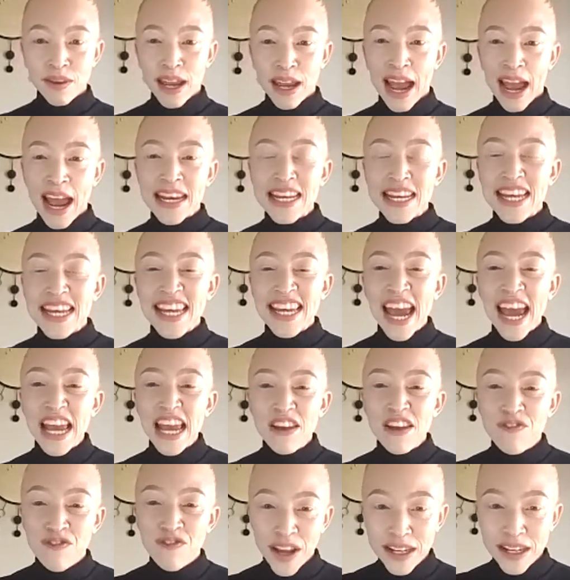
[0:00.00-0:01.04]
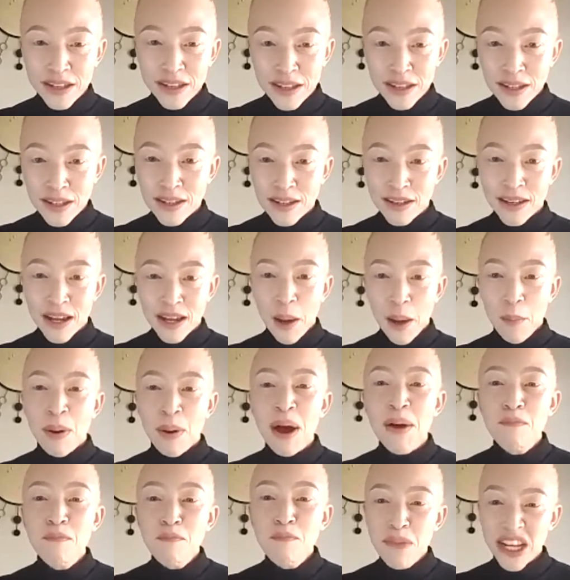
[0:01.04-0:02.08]
and gave it
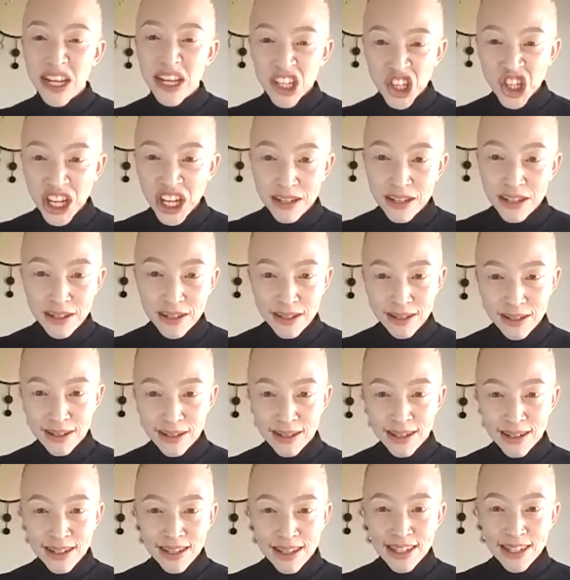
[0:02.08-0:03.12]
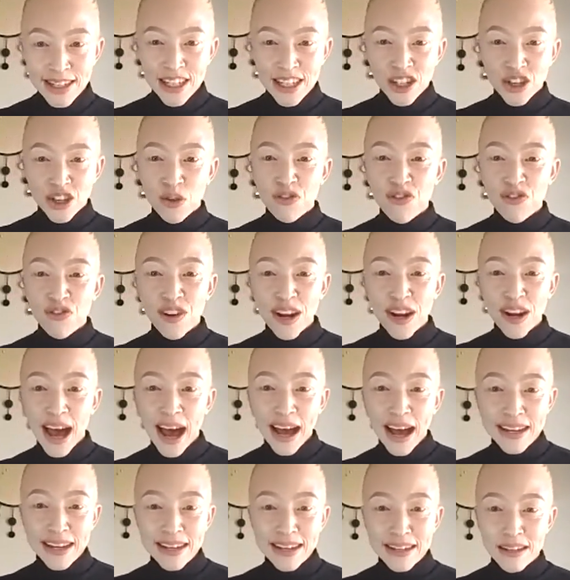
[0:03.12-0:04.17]
permission to fly.